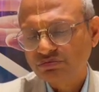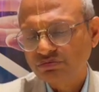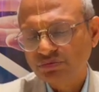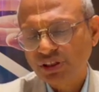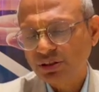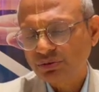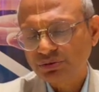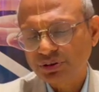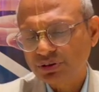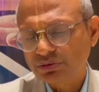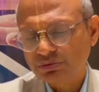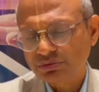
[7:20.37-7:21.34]
you know,
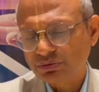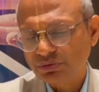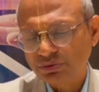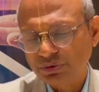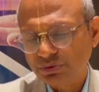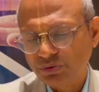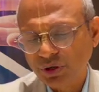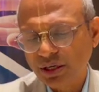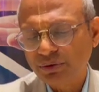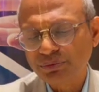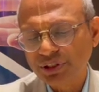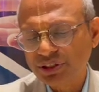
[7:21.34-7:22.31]
one
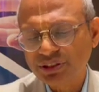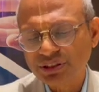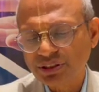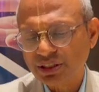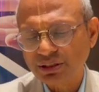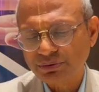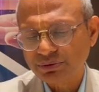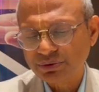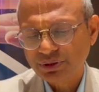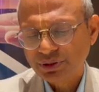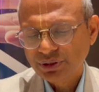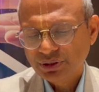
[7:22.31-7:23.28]
of these
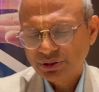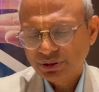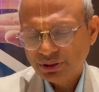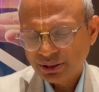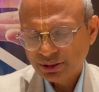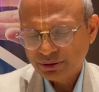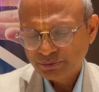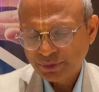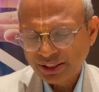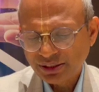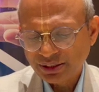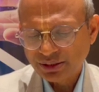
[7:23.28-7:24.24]

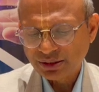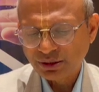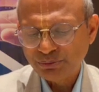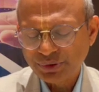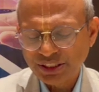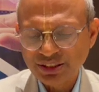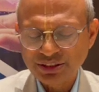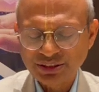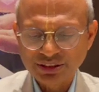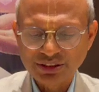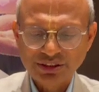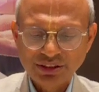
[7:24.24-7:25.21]
mentored
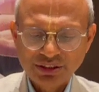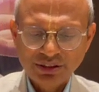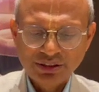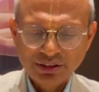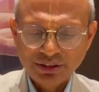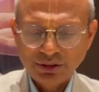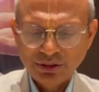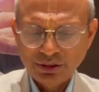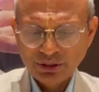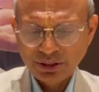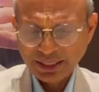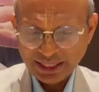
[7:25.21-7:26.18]
companies
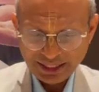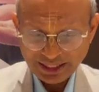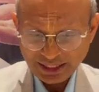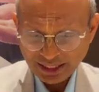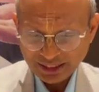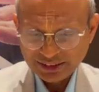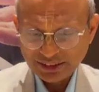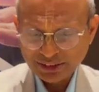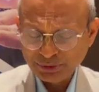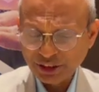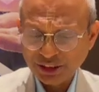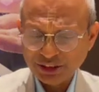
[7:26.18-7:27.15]
had an exit
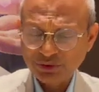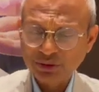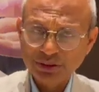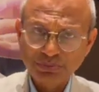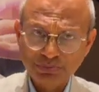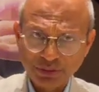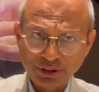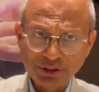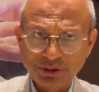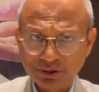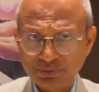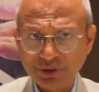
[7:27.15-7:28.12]
because it was
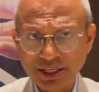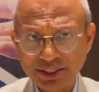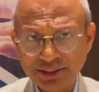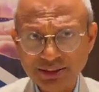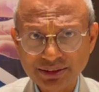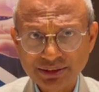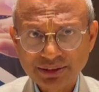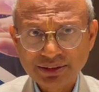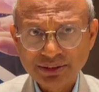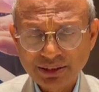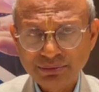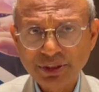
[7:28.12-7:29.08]
procured by
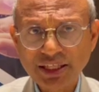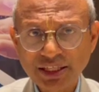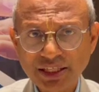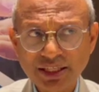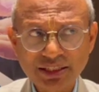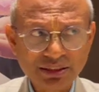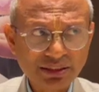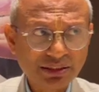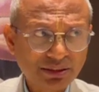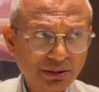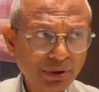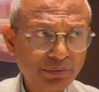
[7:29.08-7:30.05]
America,
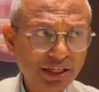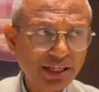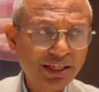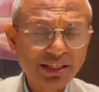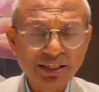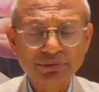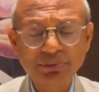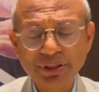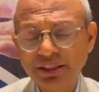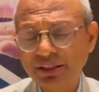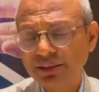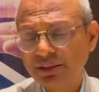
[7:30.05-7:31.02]
some American company,